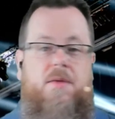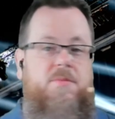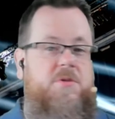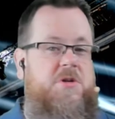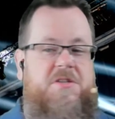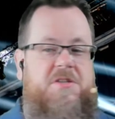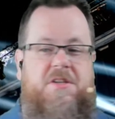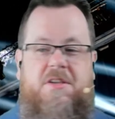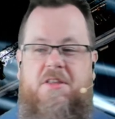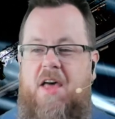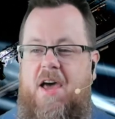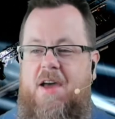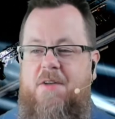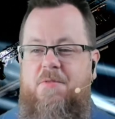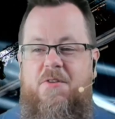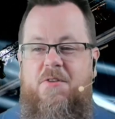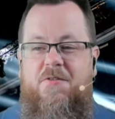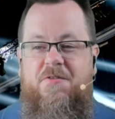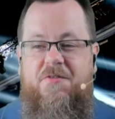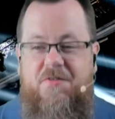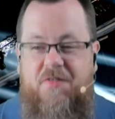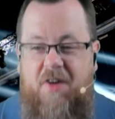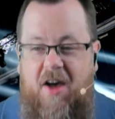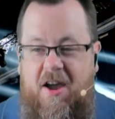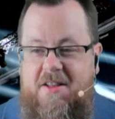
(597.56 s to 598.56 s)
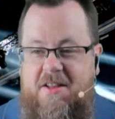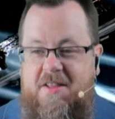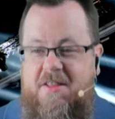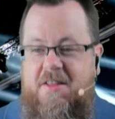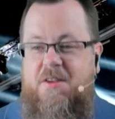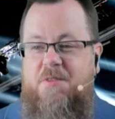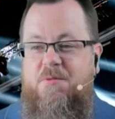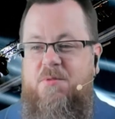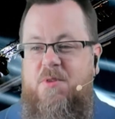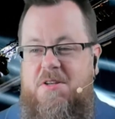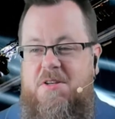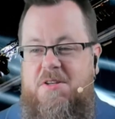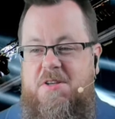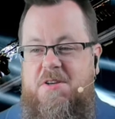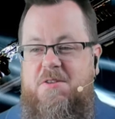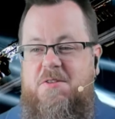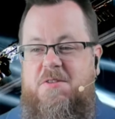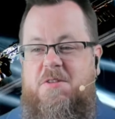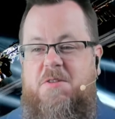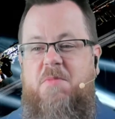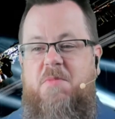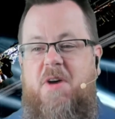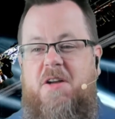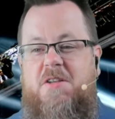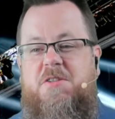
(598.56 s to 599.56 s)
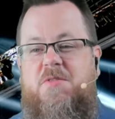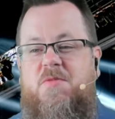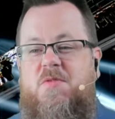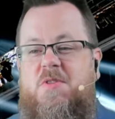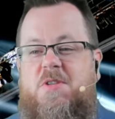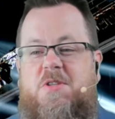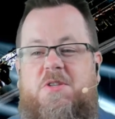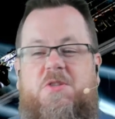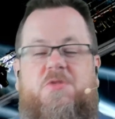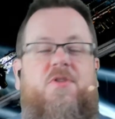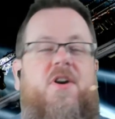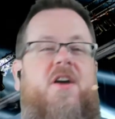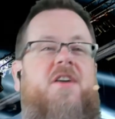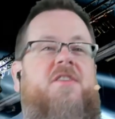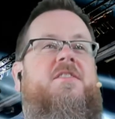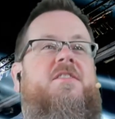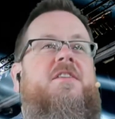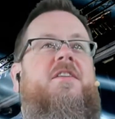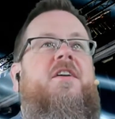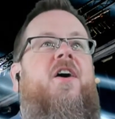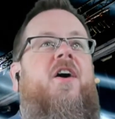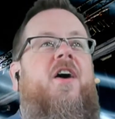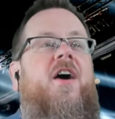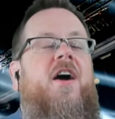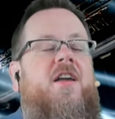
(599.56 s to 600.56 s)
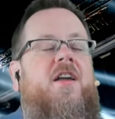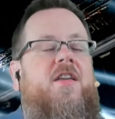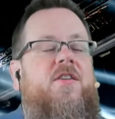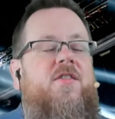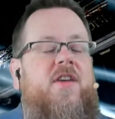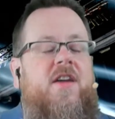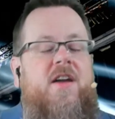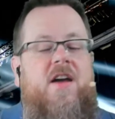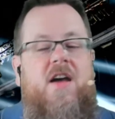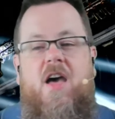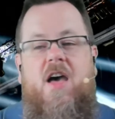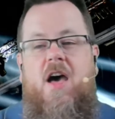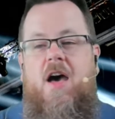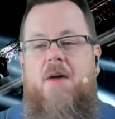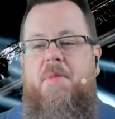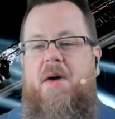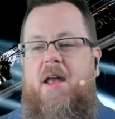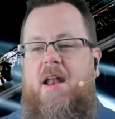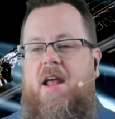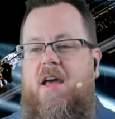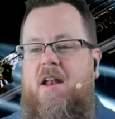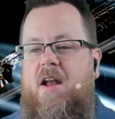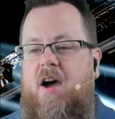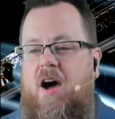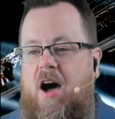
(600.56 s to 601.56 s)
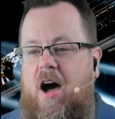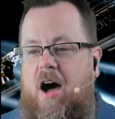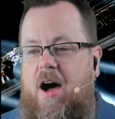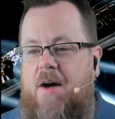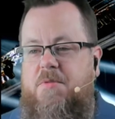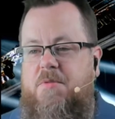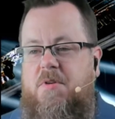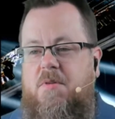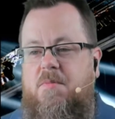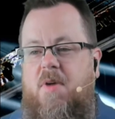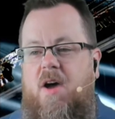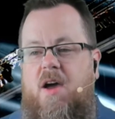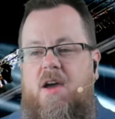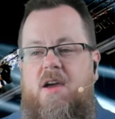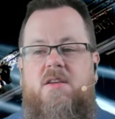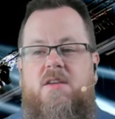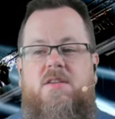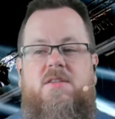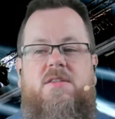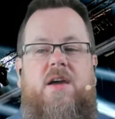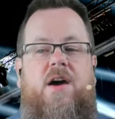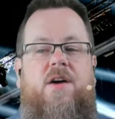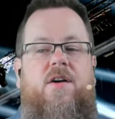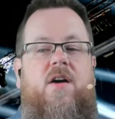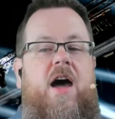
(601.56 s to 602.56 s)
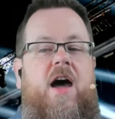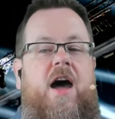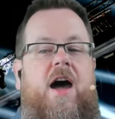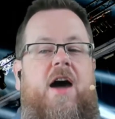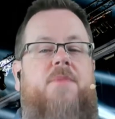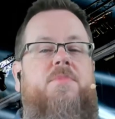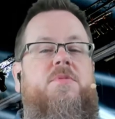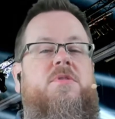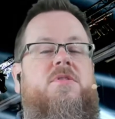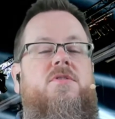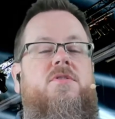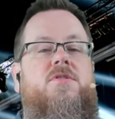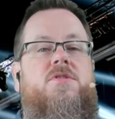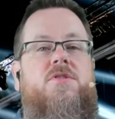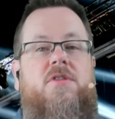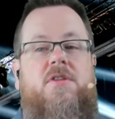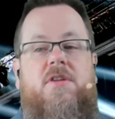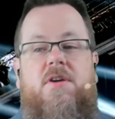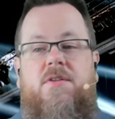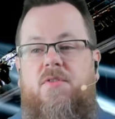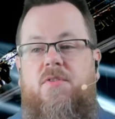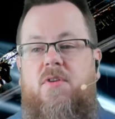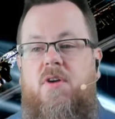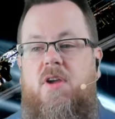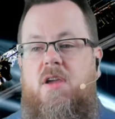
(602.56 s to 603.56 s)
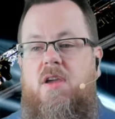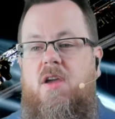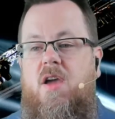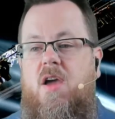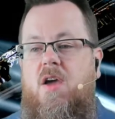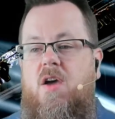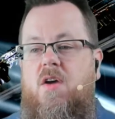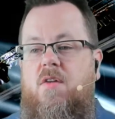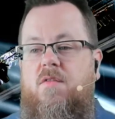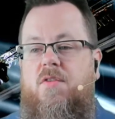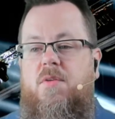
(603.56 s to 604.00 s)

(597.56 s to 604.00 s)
I'm just glad we finally reduced much of the stress and arguing about how to optimize our apps and delivery